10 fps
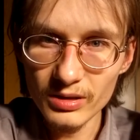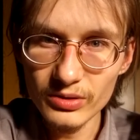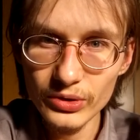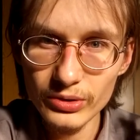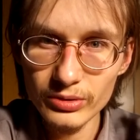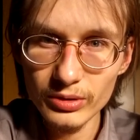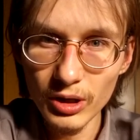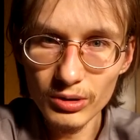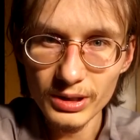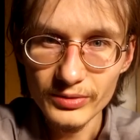to
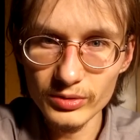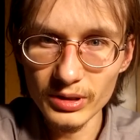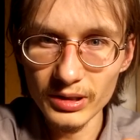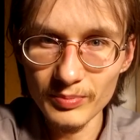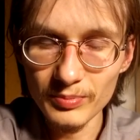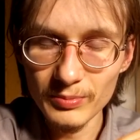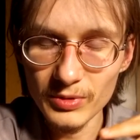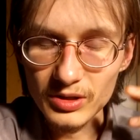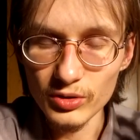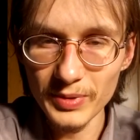hold on
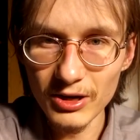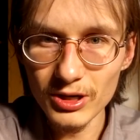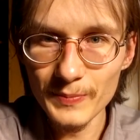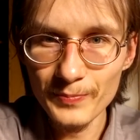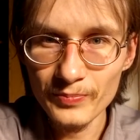to power,